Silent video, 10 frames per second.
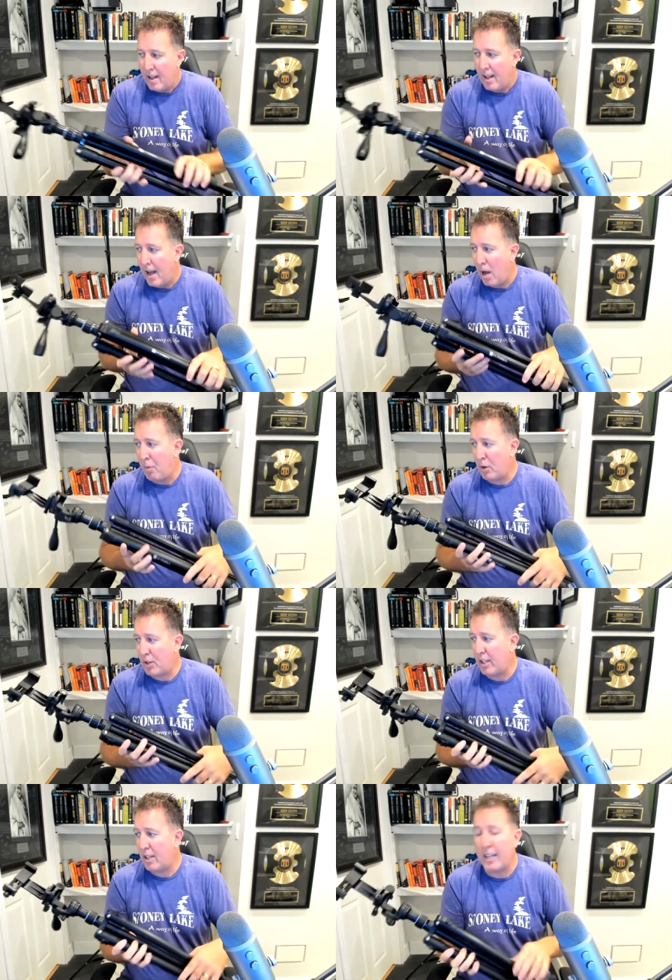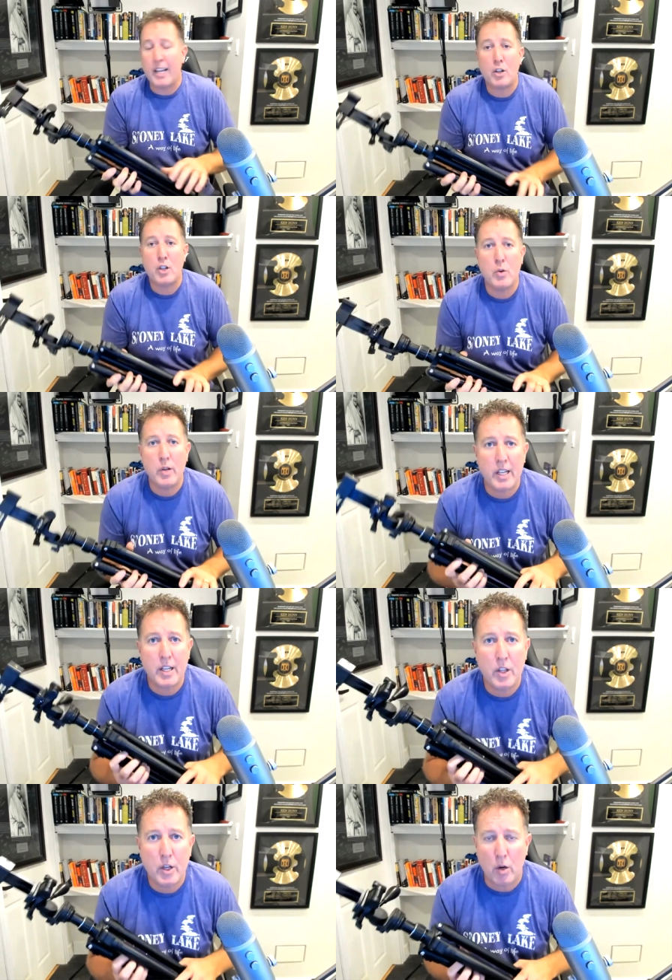I'll put the link to it
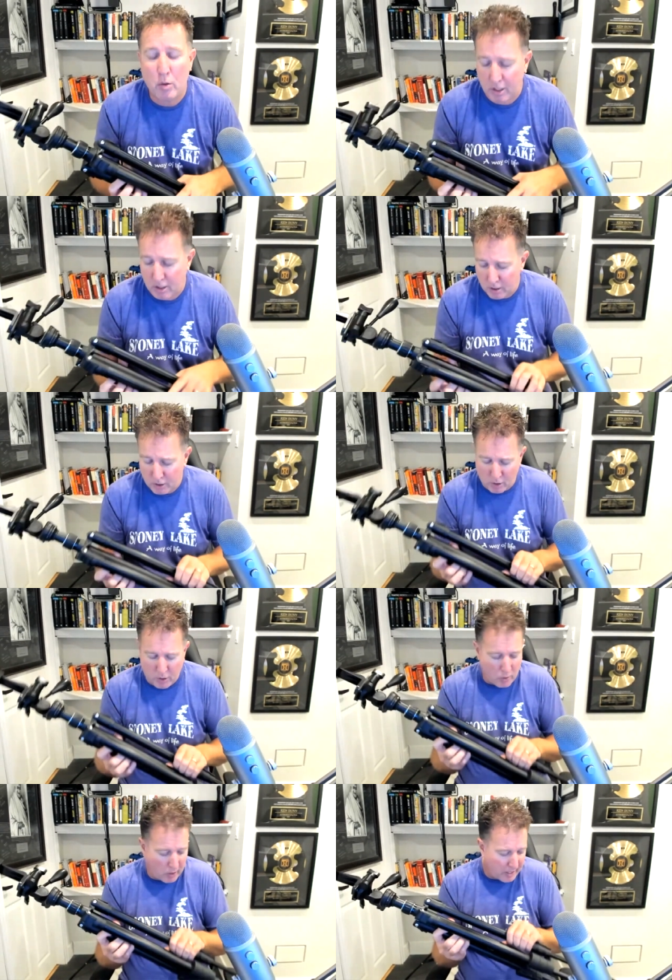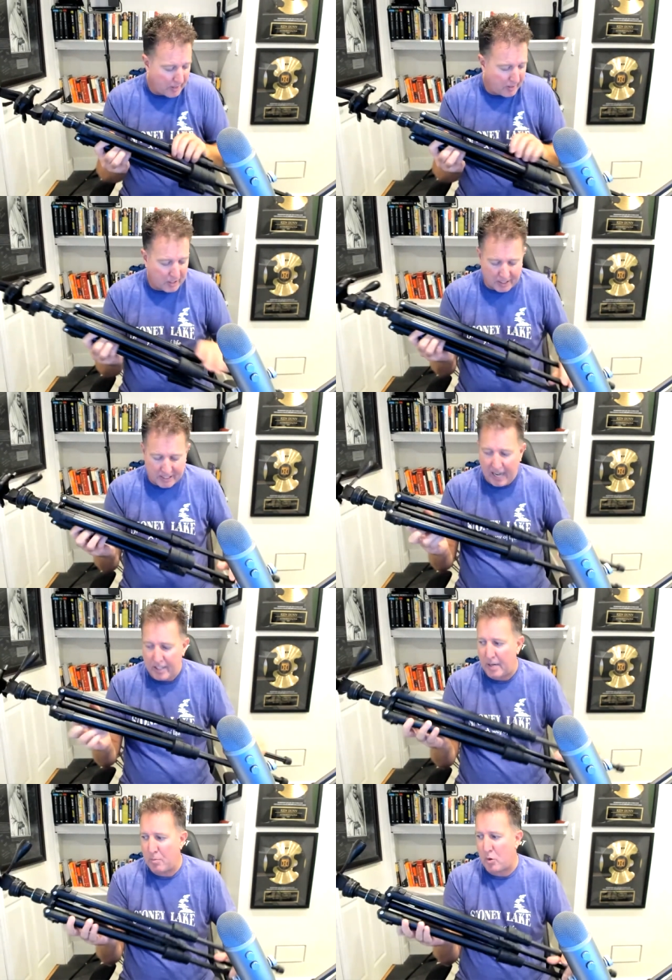in the notes so you can get this
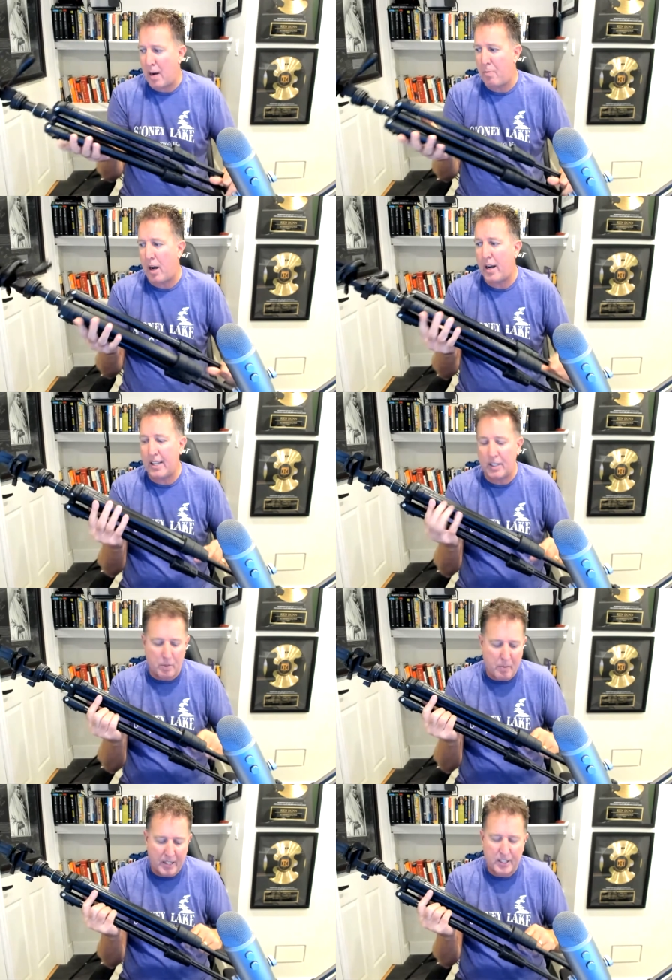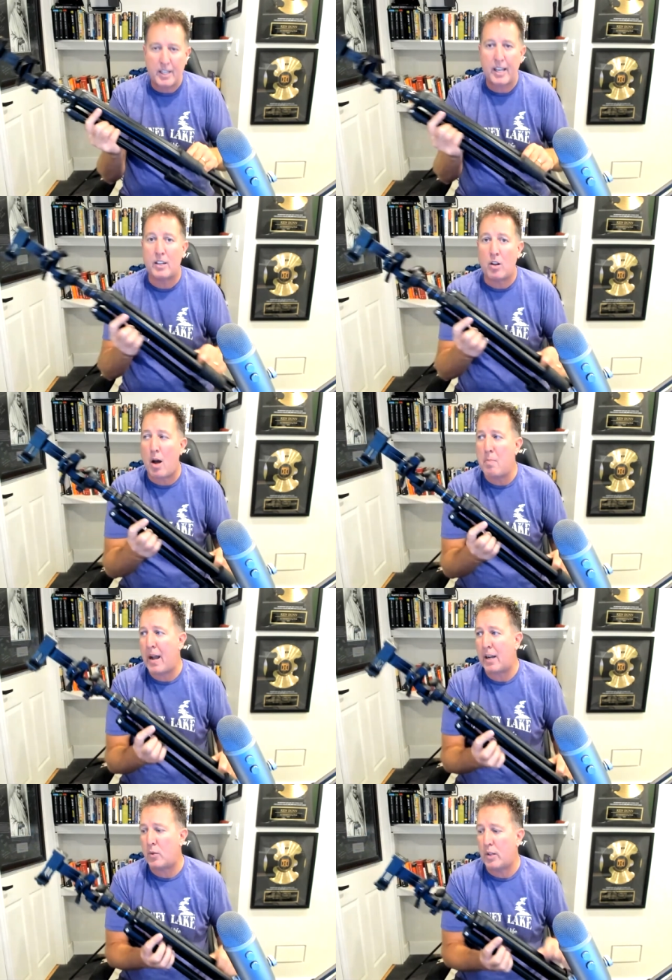exact same tripod. It's amazing. It
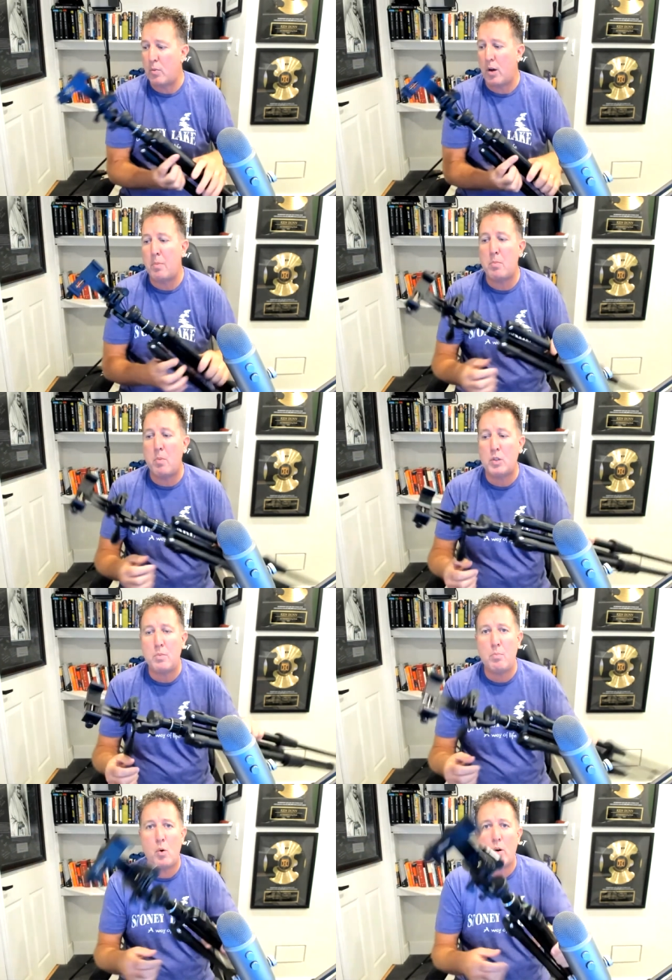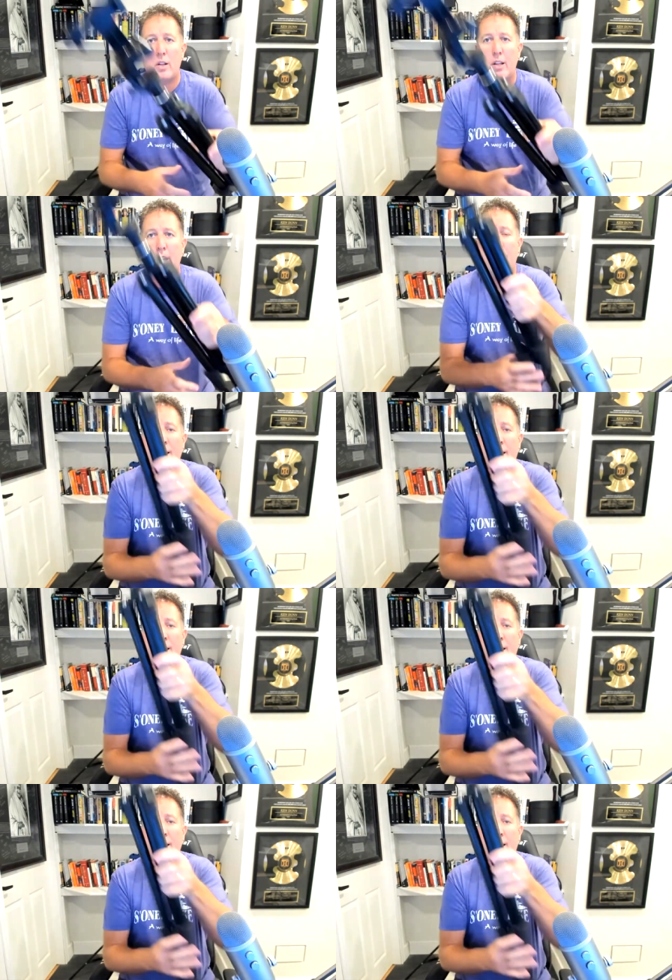compacts really well, but most importantly,